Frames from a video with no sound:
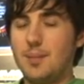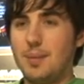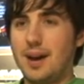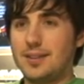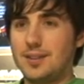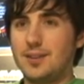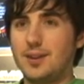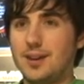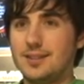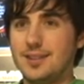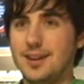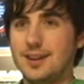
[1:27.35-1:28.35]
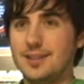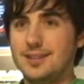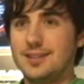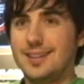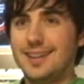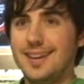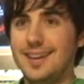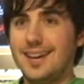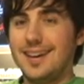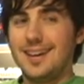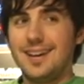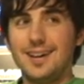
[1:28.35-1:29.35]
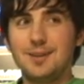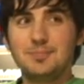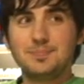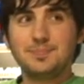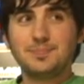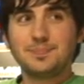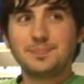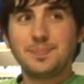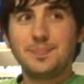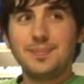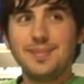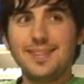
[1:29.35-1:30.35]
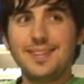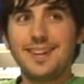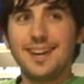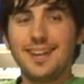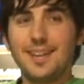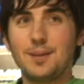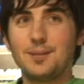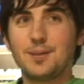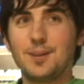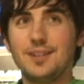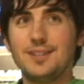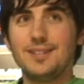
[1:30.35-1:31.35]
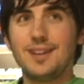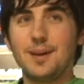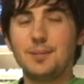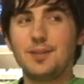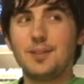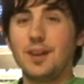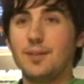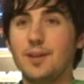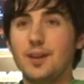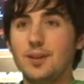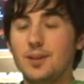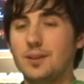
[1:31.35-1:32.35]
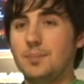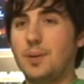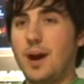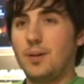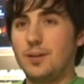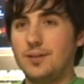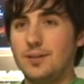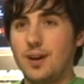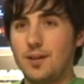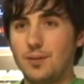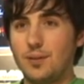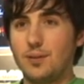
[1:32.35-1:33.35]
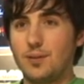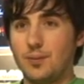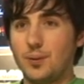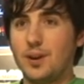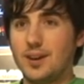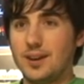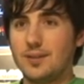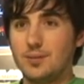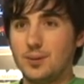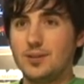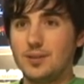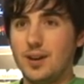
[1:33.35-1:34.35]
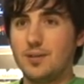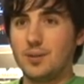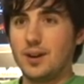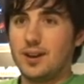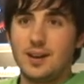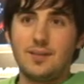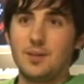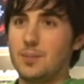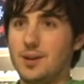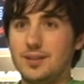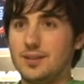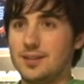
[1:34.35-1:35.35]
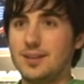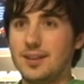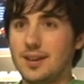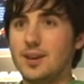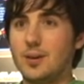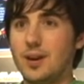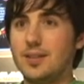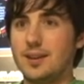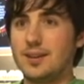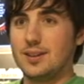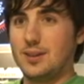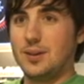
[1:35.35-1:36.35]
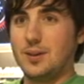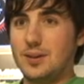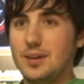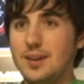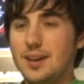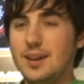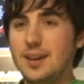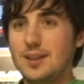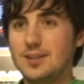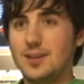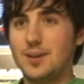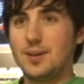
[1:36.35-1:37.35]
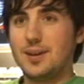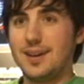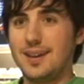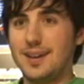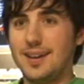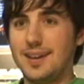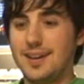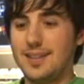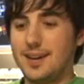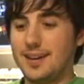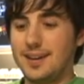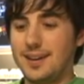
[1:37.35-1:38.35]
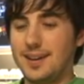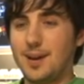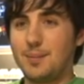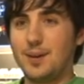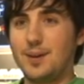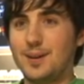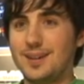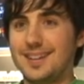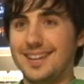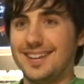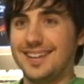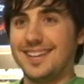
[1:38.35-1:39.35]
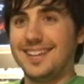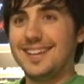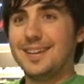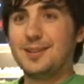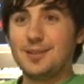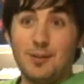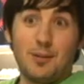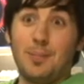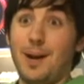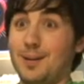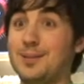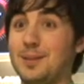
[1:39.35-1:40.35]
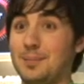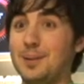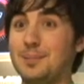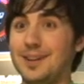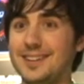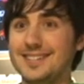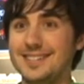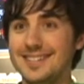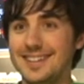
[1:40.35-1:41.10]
back in the DOS days. Yeah, that was crazy times. And then I found out you could pirate software for free and get free software. I didn't have any money, so that sounded like a great thing to do. So that kind of got me hooked. Software piracy, pretty much.